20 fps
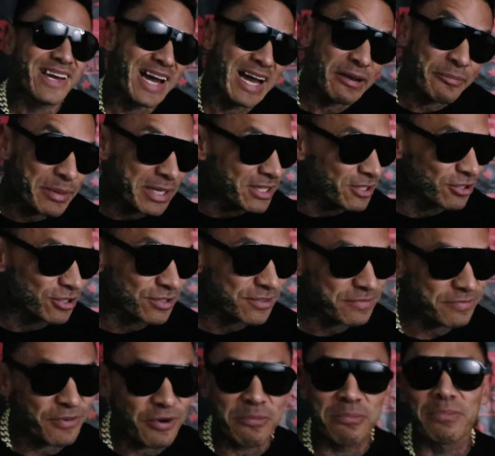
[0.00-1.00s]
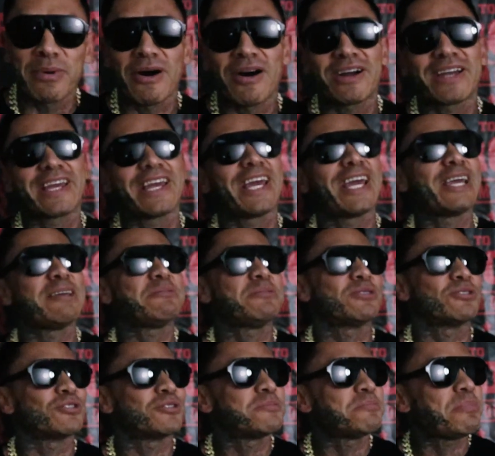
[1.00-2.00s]
I mean, there's football
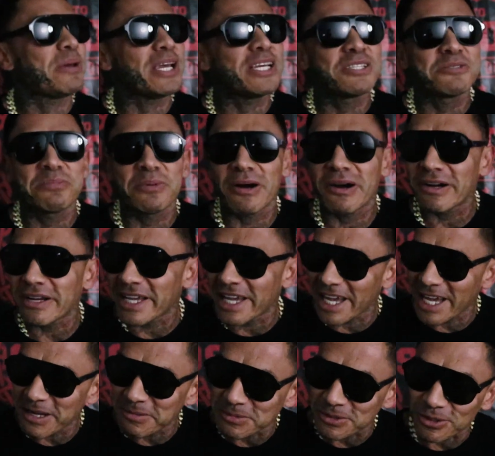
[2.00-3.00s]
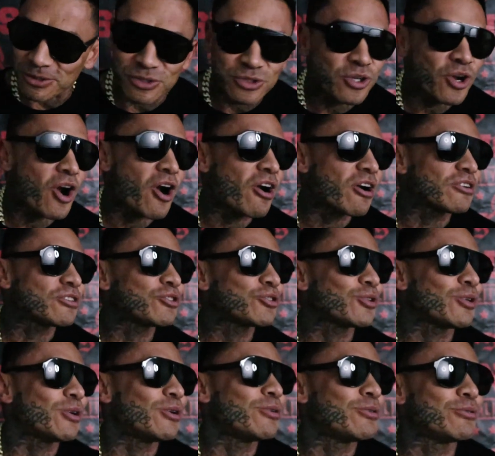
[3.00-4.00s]
games, there's baseball games, there's car
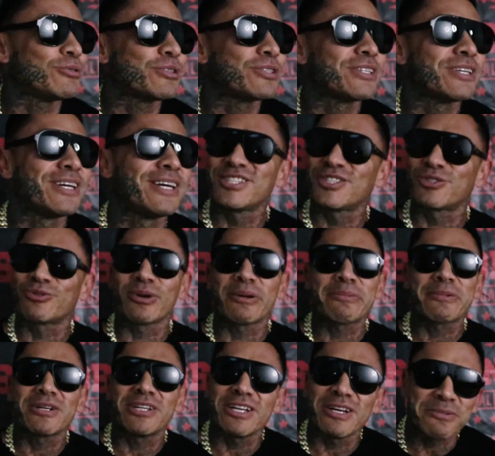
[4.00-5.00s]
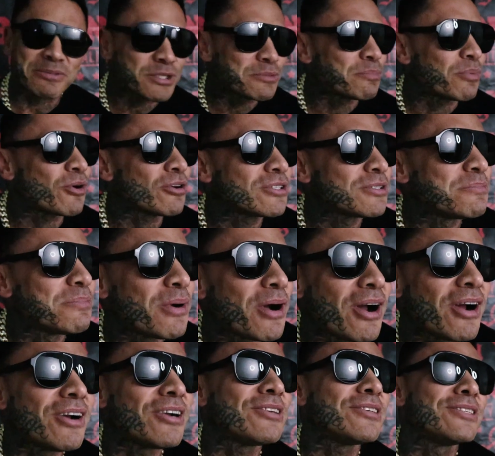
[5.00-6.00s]
shows, strip clubs, sports
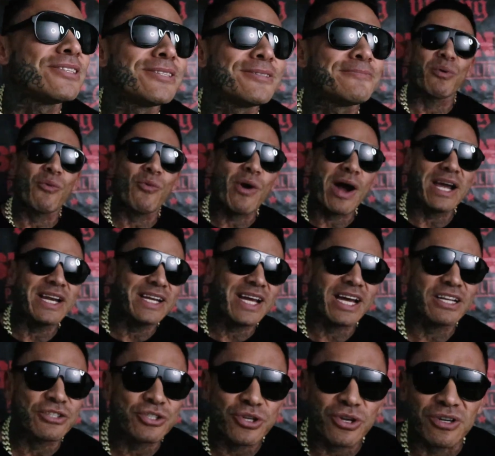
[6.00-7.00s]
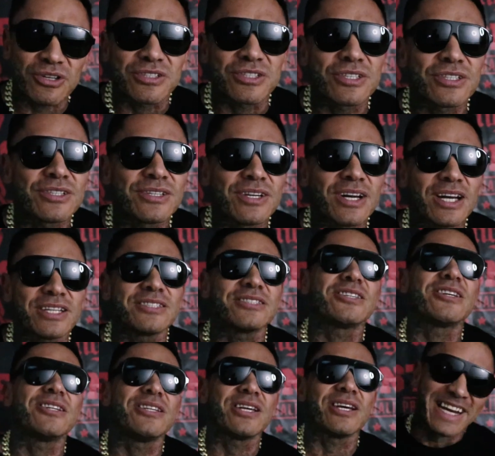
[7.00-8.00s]
bars, but why not church on
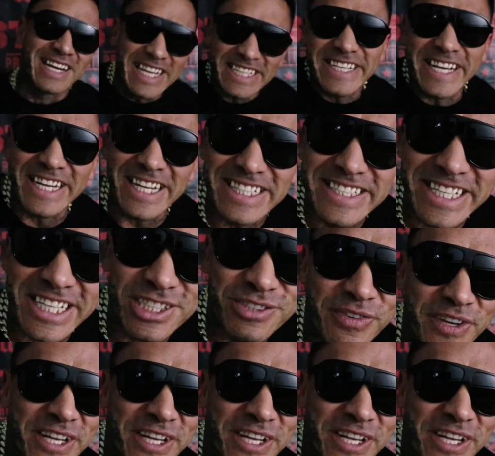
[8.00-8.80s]
Sunday? Let's get into this